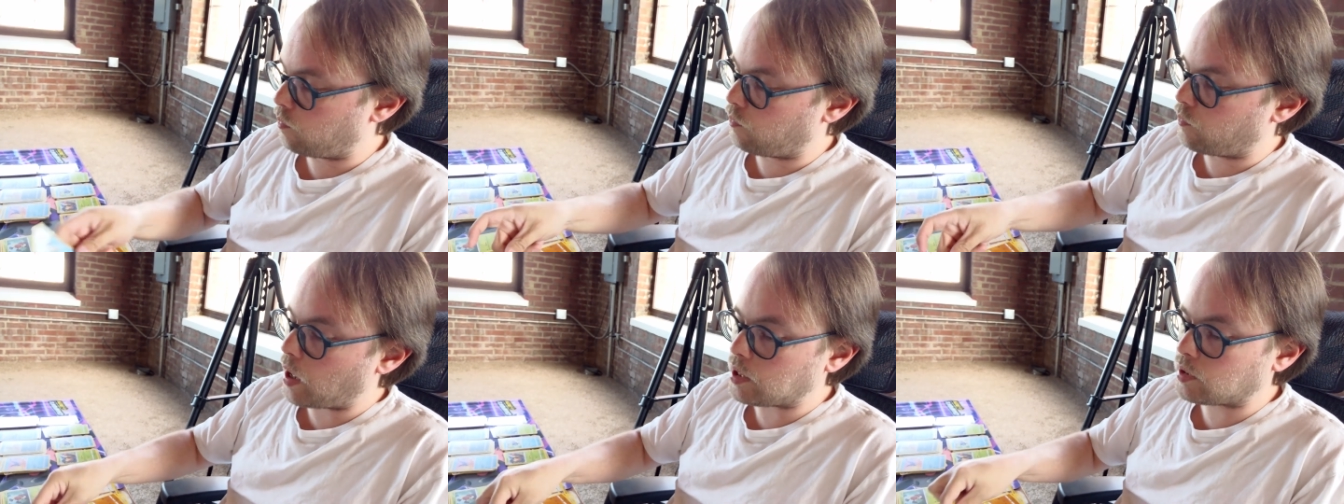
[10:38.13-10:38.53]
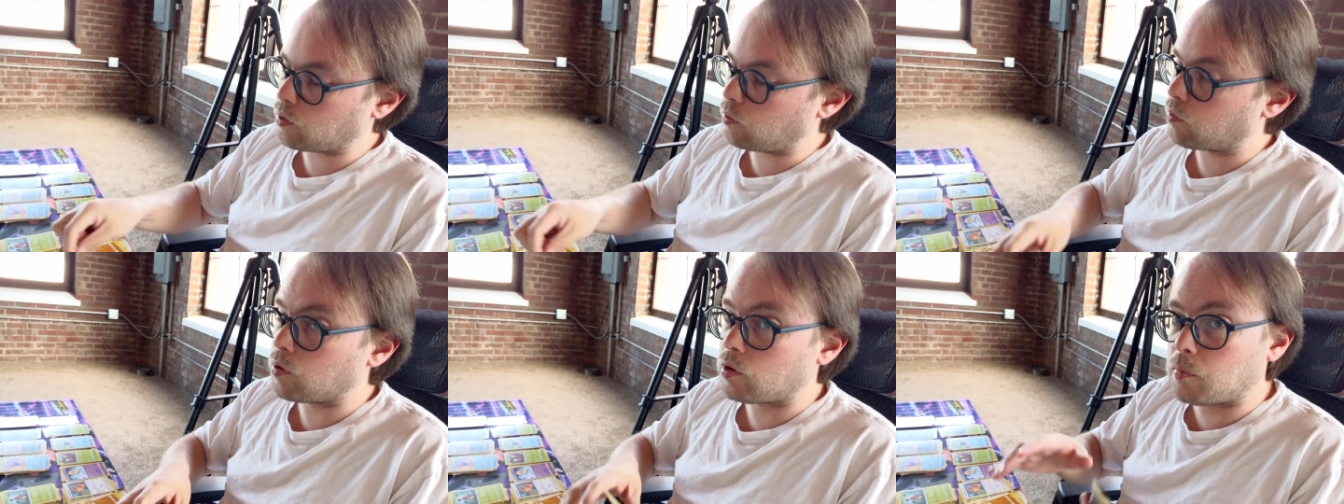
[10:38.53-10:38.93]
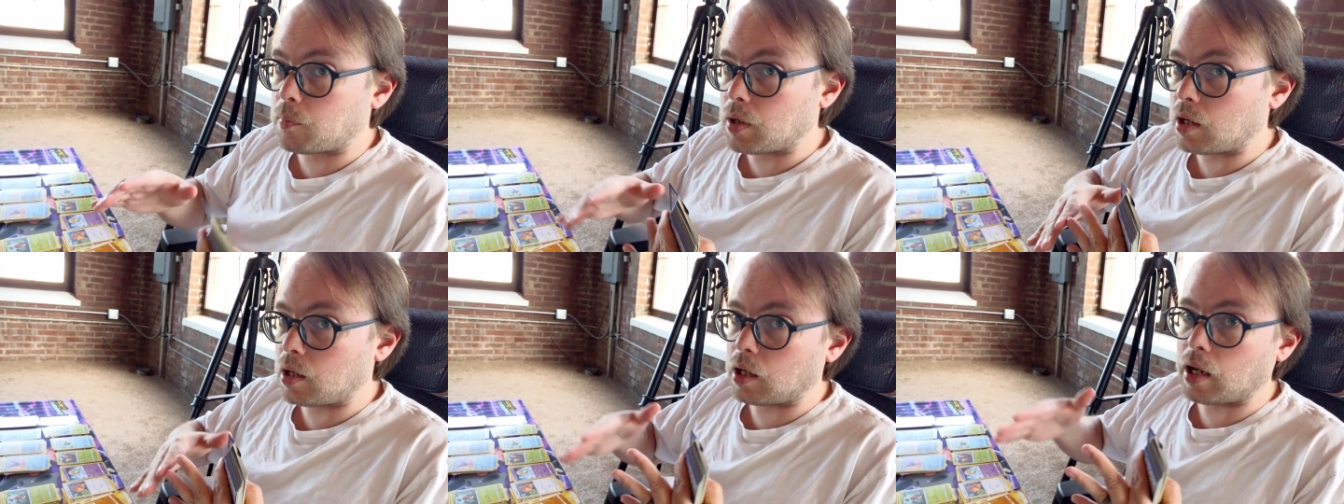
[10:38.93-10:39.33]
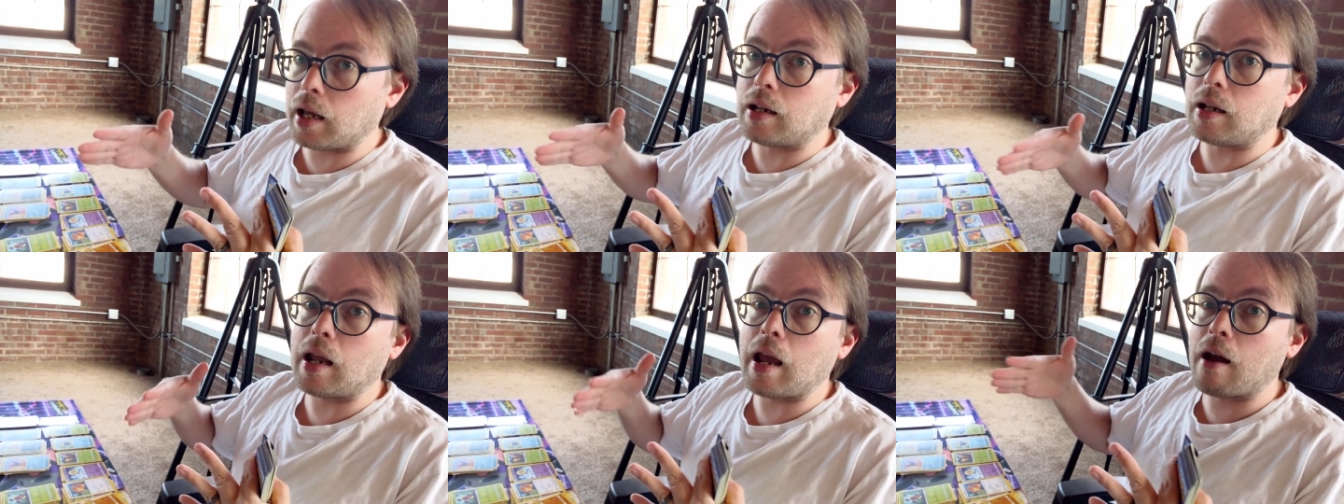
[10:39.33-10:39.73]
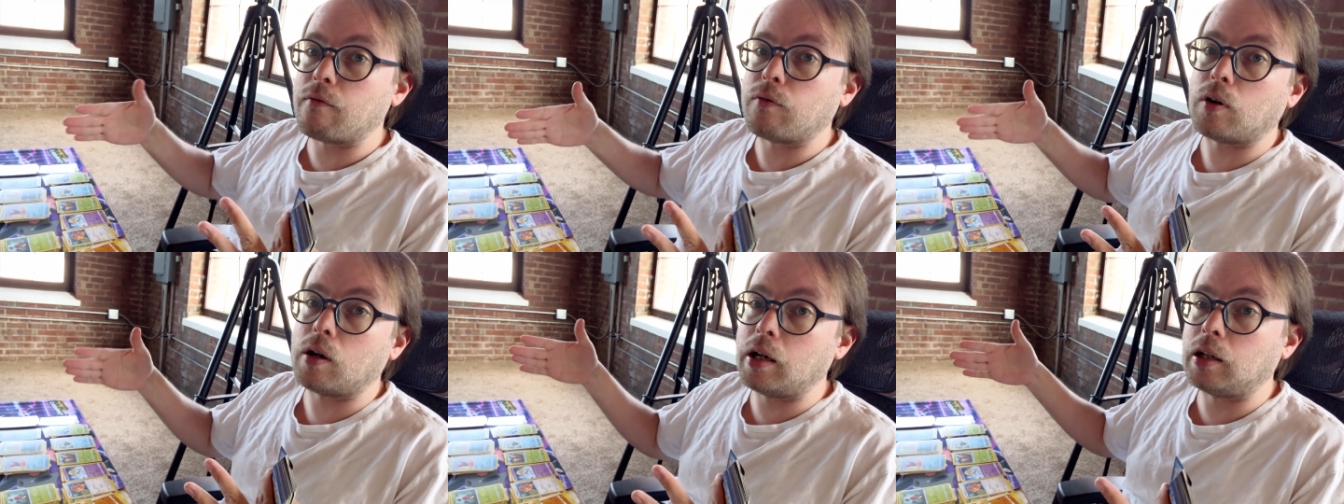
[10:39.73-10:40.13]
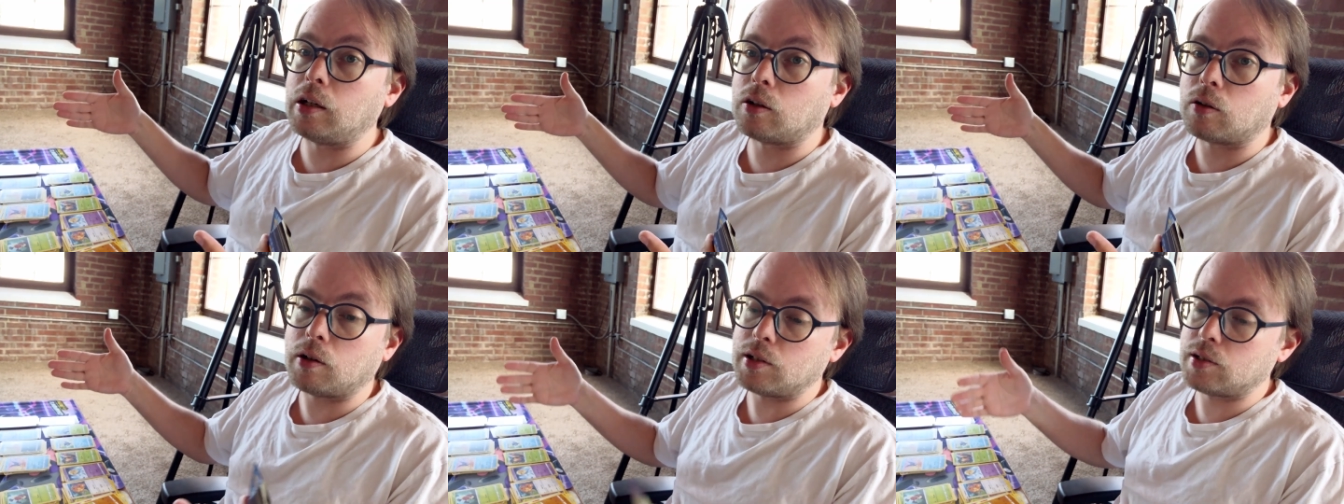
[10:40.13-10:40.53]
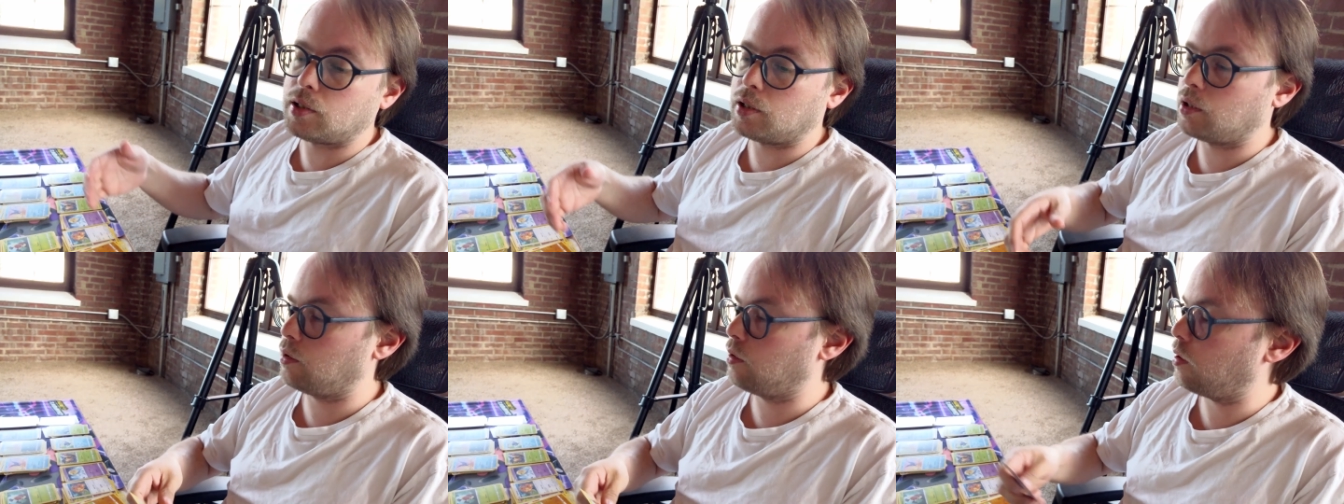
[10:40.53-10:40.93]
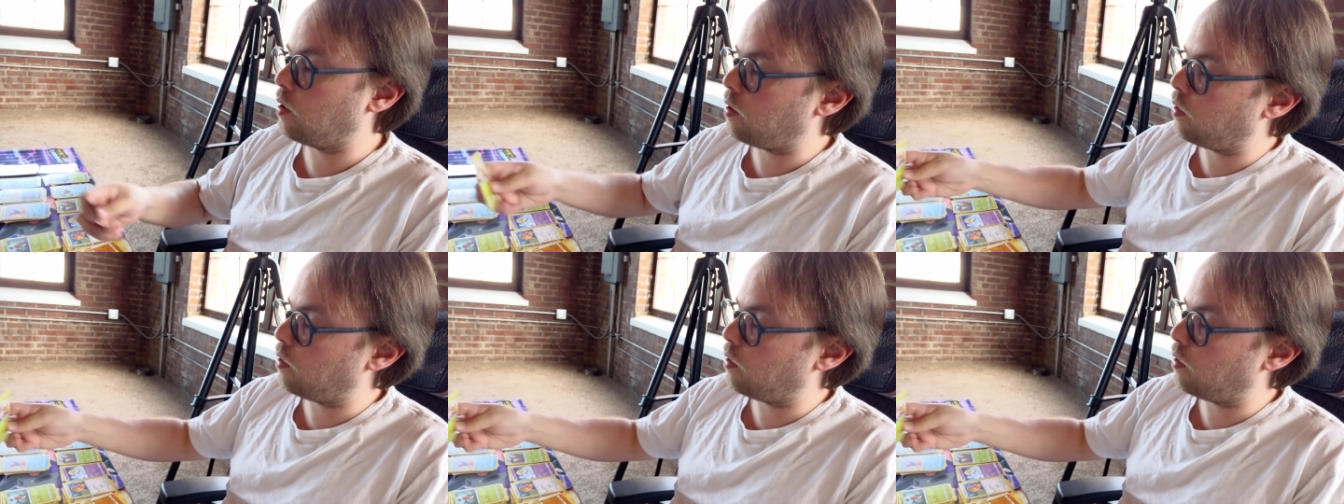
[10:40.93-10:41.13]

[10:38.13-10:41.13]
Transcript: That's going to be an ever-increasing